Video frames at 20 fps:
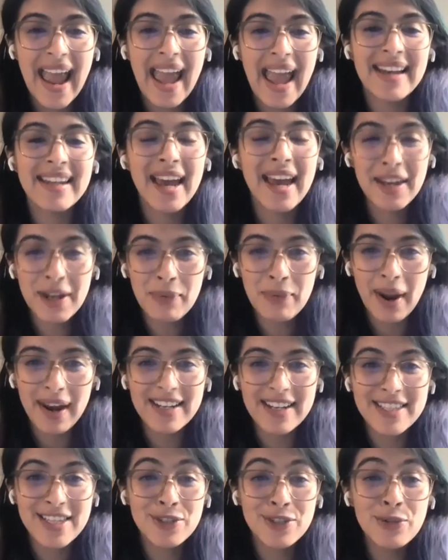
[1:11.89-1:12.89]
and getting
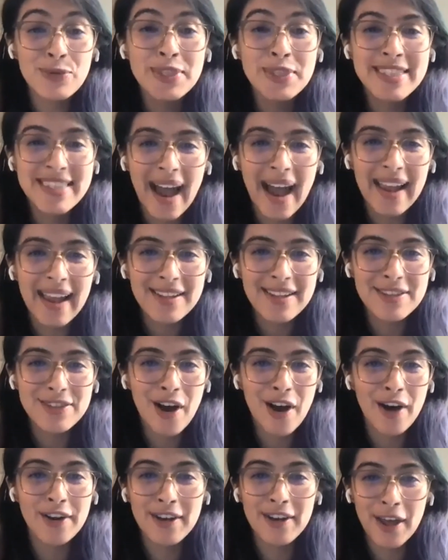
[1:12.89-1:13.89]
ready to do science
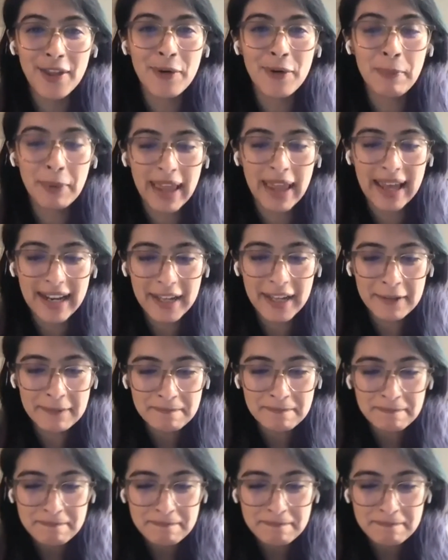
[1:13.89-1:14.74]
on another planet.